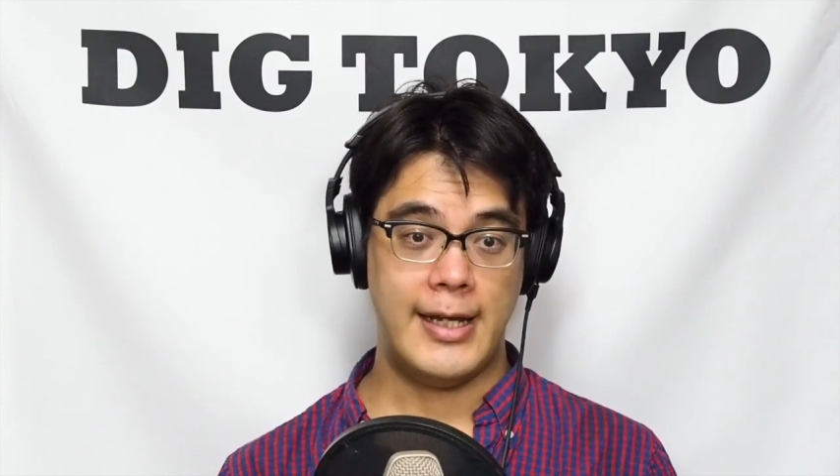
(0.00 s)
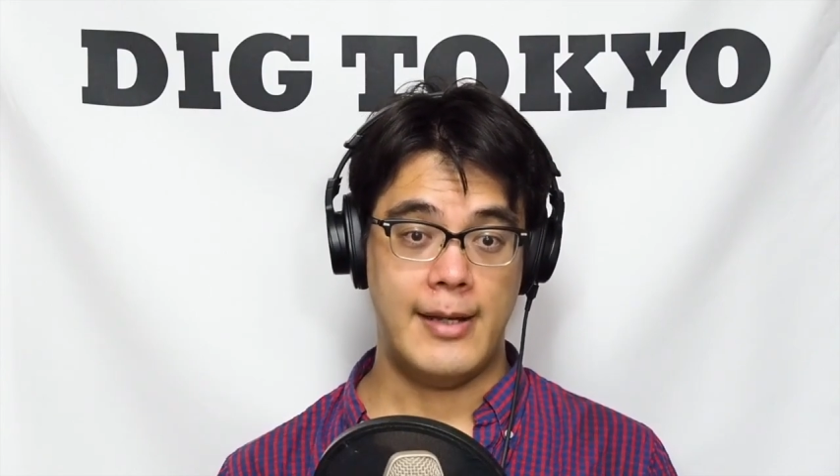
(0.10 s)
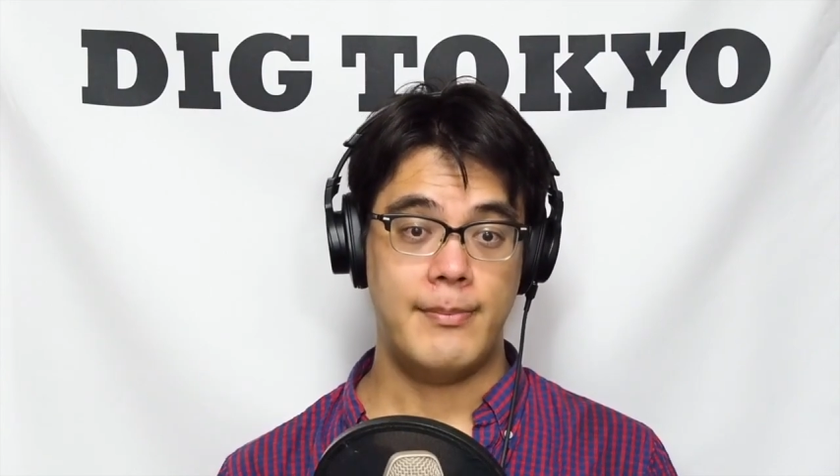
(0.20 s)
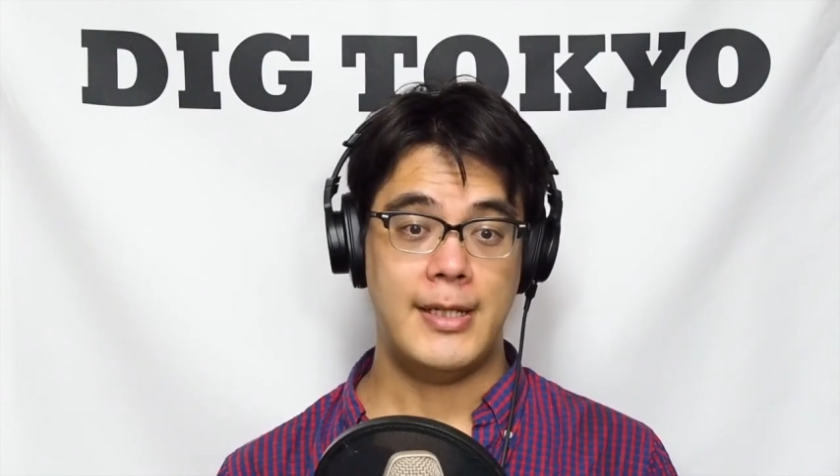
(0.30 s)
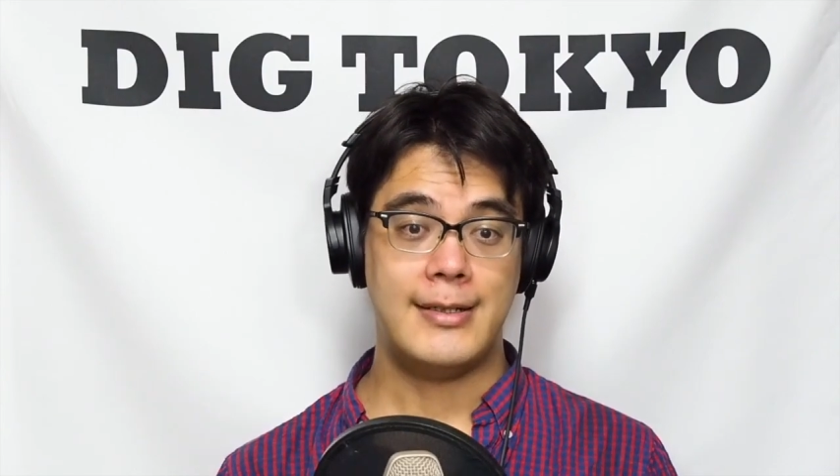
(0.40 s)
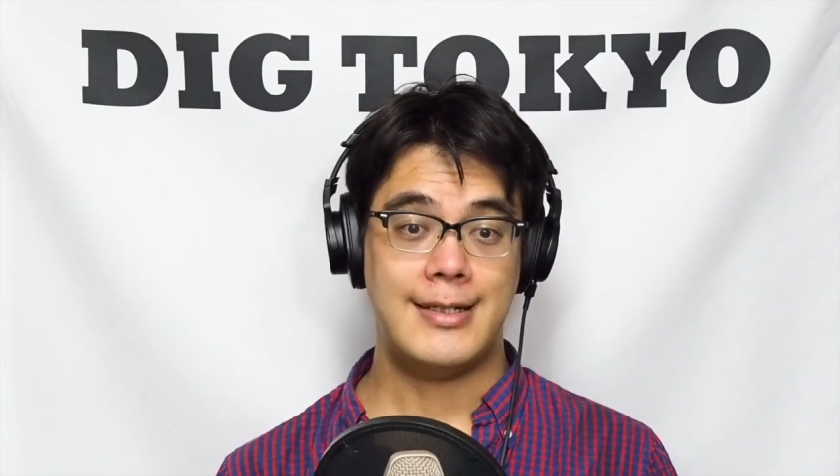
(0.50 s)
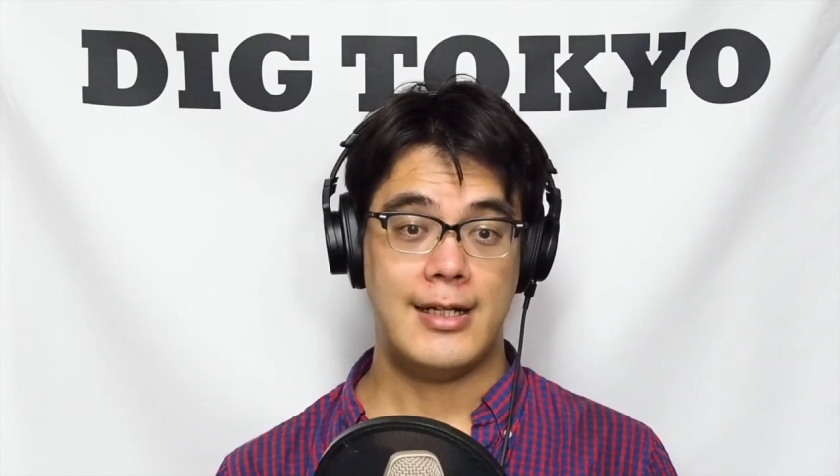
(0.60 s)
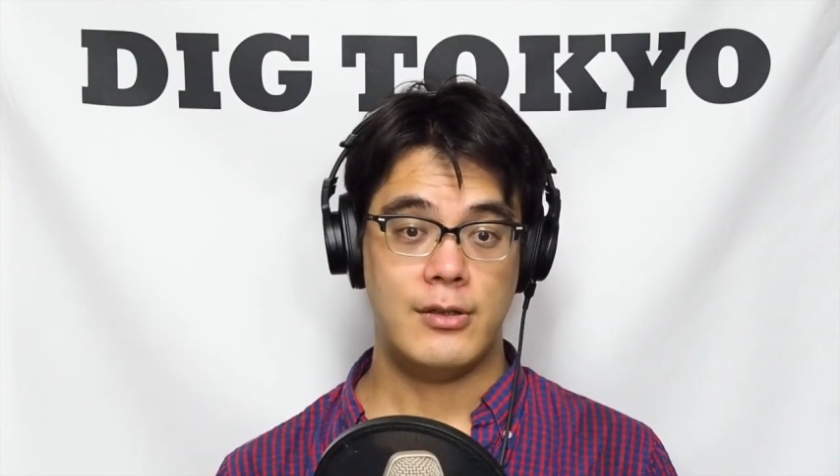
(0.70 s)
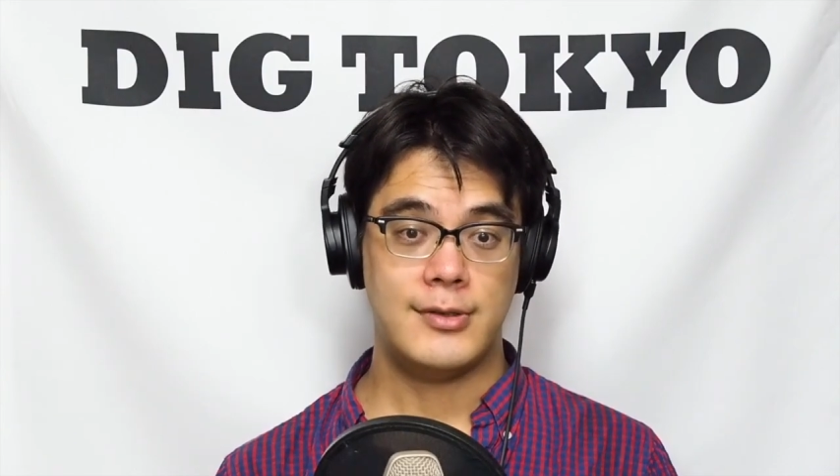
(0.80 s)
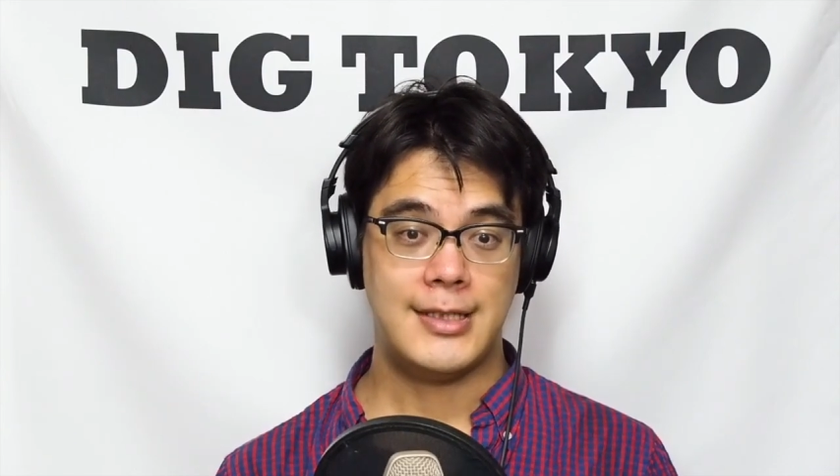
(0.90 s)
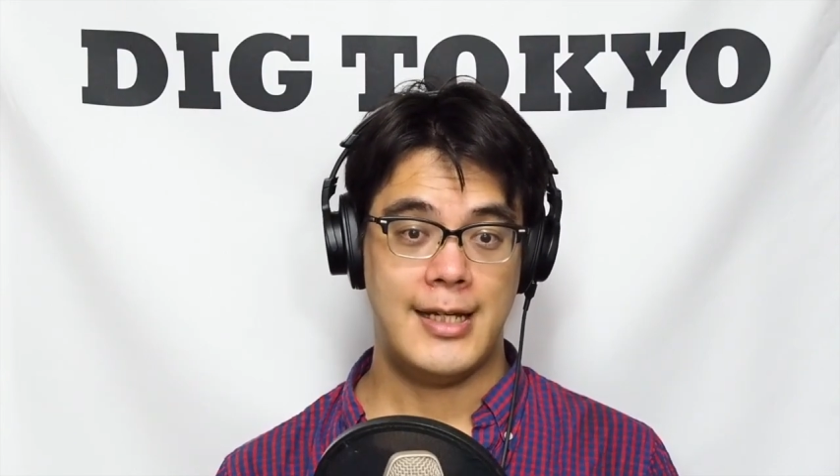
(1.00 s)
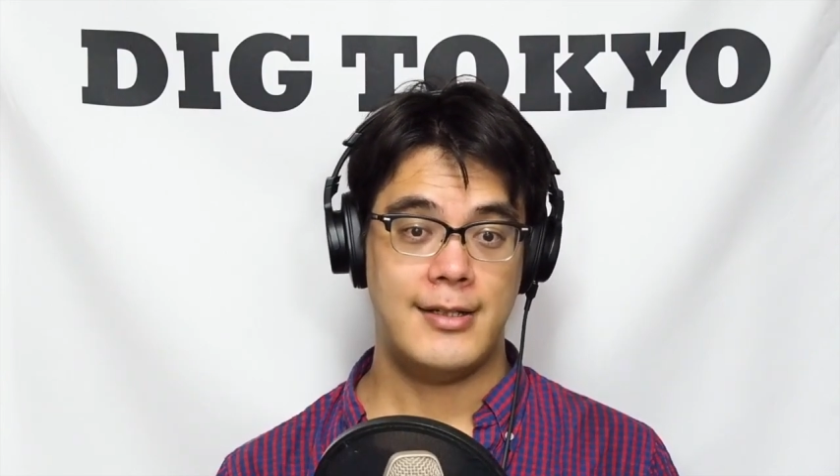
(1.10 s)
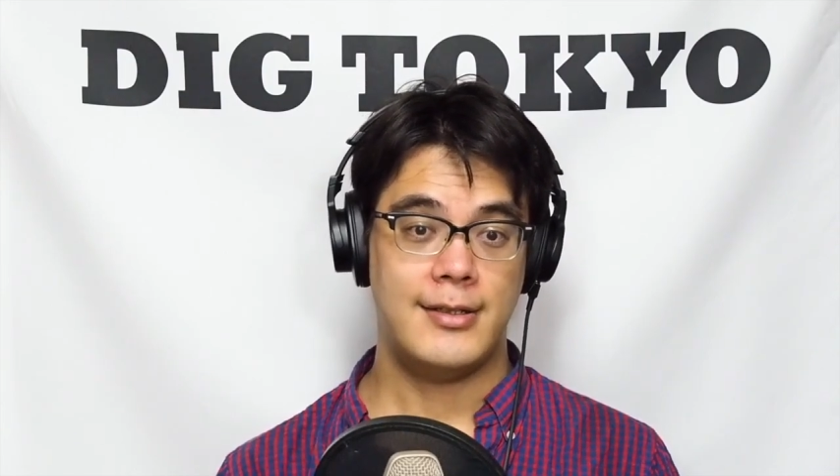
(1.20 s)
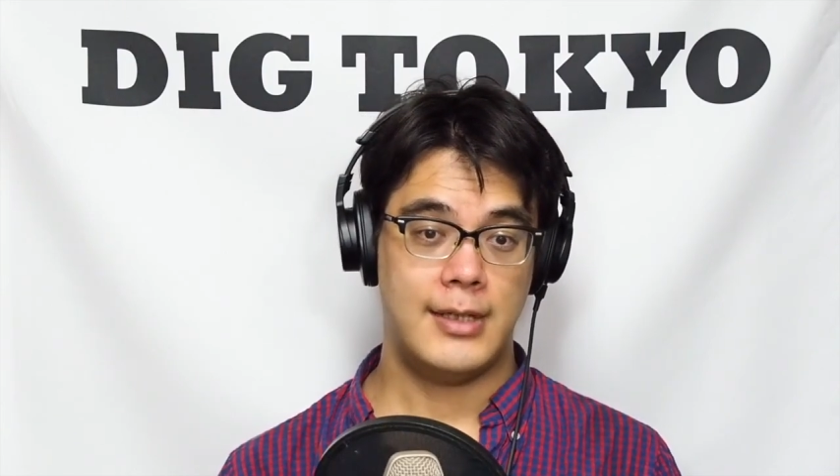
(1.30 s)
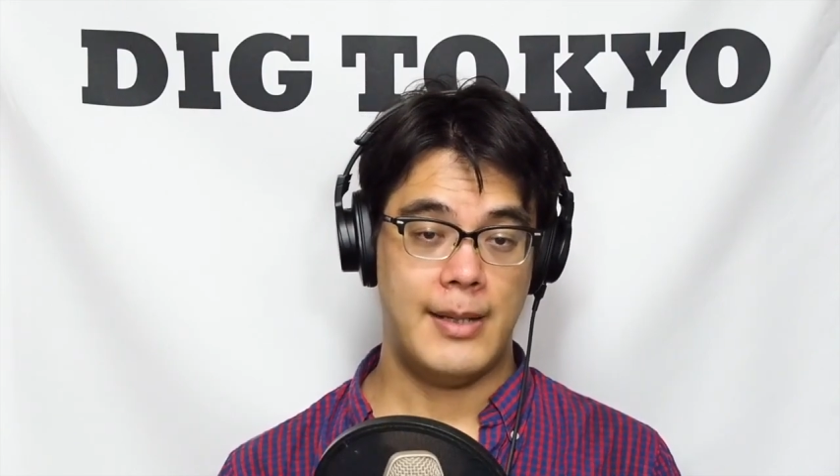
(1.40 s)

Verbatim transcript: ambient house and